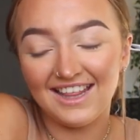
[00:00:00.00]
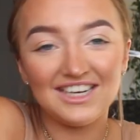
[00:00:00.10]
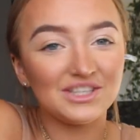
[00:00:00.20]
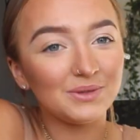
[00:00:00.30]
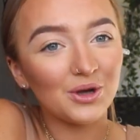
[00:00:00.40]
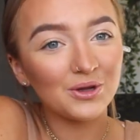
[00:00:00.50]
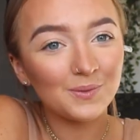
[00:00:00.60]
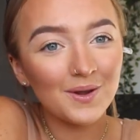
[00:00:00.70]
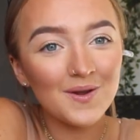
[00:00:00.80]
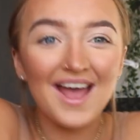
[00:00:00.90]
needs to be
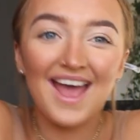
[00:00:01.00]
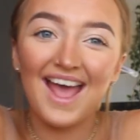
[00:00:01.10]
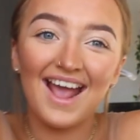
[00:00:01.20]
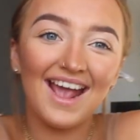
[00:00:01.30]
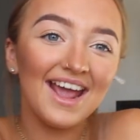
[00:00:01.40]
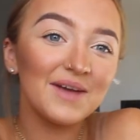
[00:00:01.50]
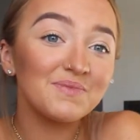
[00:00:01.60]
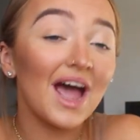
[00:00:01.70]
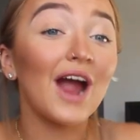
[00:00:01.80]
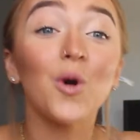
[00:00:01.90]
talked about.
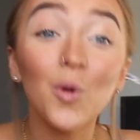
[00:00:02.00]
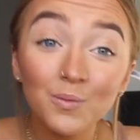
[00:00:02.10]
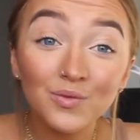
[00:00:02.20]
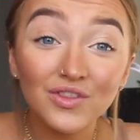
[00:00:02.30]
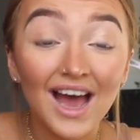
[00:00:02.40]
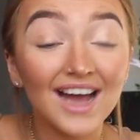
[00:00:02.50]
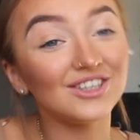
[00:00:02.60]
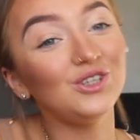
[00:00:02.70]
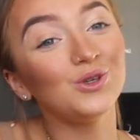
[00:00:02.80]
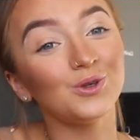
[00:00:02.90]
I hope that
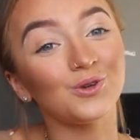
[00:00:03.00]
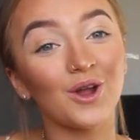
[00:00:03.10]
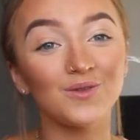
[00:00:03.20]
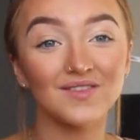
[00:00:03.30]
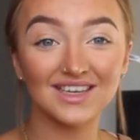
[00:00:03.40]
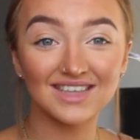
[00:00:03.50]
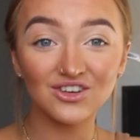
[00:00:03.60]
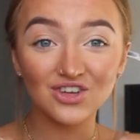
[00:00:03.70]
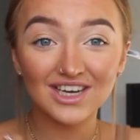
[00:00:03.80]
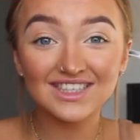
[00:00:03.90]
you found this
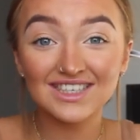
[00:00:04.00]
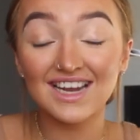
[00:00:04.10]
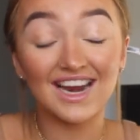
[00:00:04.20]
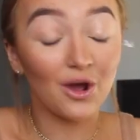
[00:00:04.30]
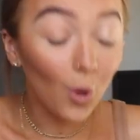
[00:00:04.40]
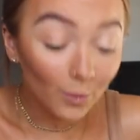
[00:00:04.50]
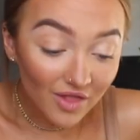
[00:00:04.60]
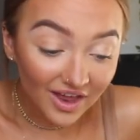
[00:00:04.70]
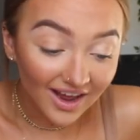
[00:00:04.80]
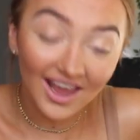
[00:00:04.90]
interesting and I hope
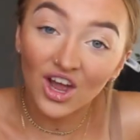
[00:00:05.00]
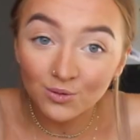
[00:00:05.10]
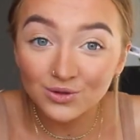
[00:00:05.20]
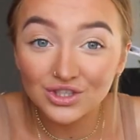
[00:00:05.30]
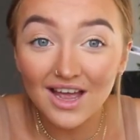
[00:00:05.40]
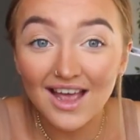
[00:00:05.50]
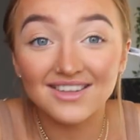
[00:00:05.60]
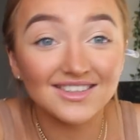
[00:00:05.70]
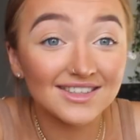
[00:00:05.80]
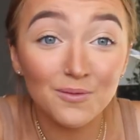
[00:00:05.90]
that it helped
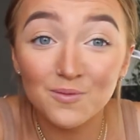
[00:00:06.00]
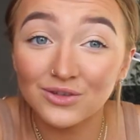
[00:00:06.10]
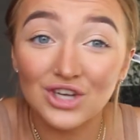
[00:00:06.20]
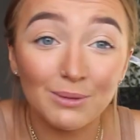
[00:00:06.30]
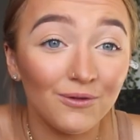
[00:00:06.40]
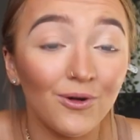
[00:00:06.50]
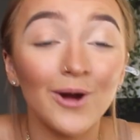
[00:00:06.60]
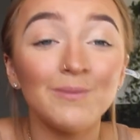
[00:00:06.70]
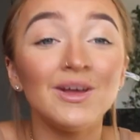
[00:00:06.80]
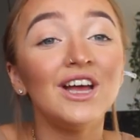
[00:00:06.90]
in some shape or
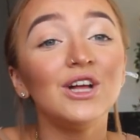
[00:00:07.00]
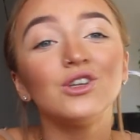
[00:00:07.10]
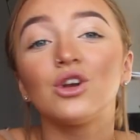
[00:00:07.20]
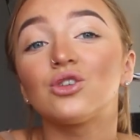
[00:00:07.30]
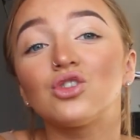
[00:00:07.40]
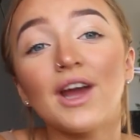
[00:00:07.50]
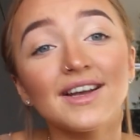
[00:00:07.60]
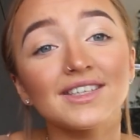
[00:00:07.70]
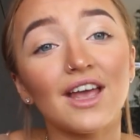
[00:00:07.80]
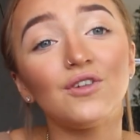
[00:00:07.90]
form. Do not
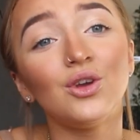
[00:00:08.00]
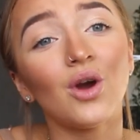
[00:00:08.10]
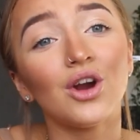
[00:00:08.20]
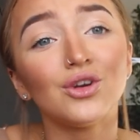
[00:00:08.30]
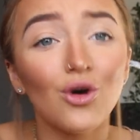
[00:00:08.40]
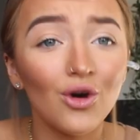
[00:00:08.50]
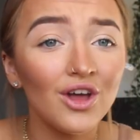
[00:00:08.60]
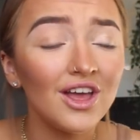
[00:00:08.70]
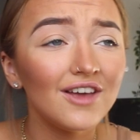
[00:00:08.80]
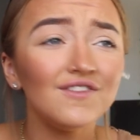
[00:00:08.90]
stress if you are not
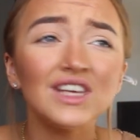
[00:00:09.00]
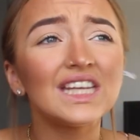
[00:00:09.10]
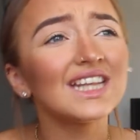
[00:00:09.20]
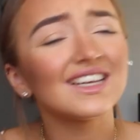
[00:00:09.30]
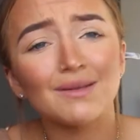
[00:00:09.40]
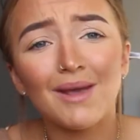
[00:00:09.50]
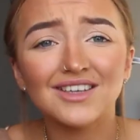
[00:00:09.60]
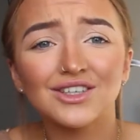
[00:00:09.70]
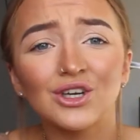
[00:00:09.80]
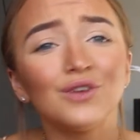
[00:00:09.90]
feeling this
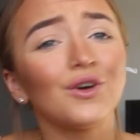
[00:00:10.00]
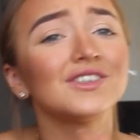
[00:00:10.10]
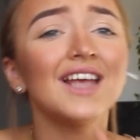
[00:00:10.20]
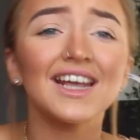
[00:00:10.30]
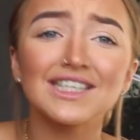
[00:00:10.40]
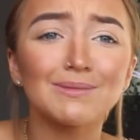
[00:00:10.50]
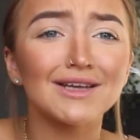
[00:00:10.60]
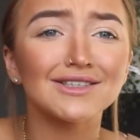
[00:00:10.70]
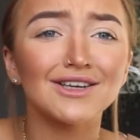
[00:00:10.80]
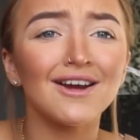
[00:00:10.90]
semester. You've got second
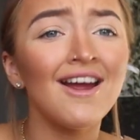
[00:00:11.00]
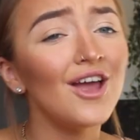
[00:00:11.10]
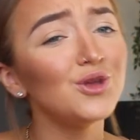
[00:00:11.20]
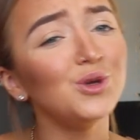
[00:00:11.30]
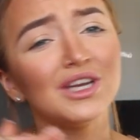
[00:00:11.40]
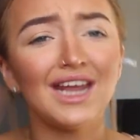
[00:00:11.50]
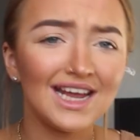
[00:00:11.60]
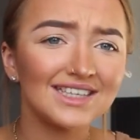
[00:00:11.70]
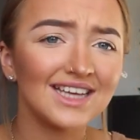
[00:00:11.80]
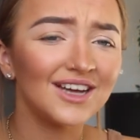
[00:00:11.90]
semester, you can
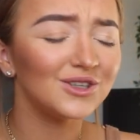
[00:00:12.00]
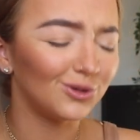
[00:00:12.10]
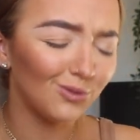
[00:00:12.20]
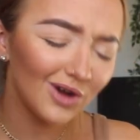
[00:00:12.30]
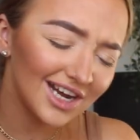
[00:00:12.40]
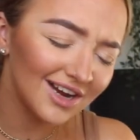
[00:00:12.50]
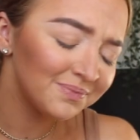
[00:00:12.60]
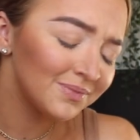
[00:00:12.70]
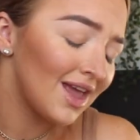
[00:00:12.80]
ace it, don't worry.